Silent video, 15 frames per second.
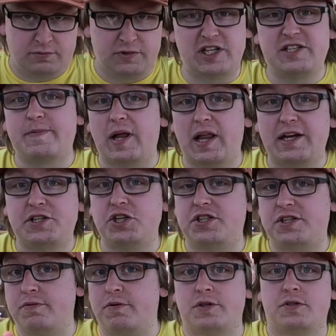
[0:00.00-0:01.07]
They smell like
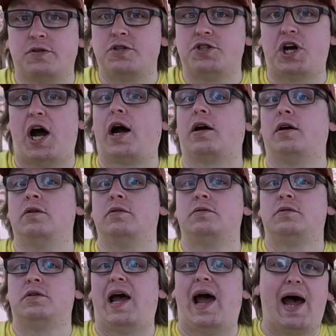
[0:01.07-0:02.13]
Tootsie Rolls. Shocker.
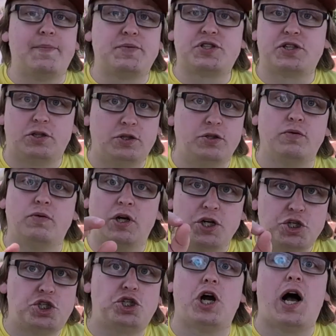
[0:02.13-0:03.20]
Absolute
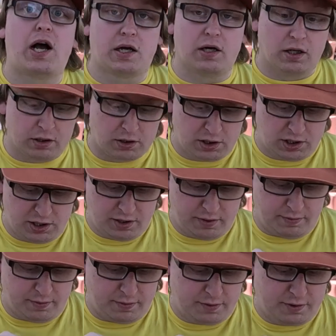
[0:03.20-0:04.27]
shocker.
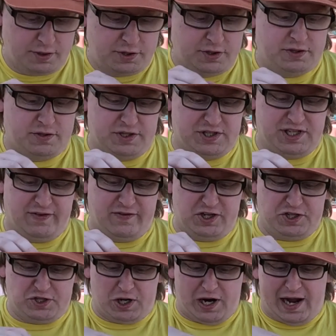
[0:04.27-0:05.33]
Let's give it
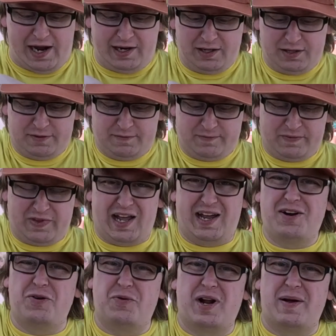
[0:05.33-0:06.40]
a try. I
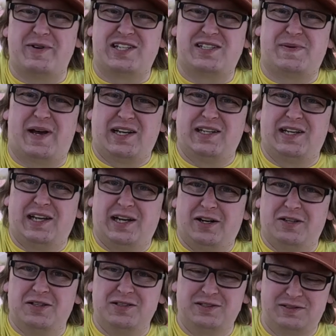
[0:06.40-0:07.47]
don't know what I'm expecting
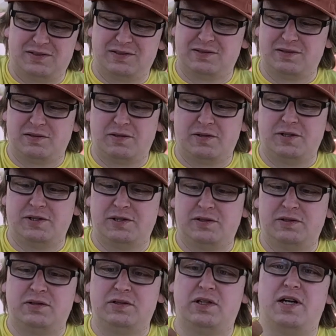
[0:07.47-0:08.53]
here.
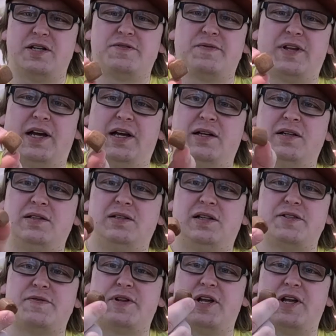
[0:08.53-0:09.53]
That's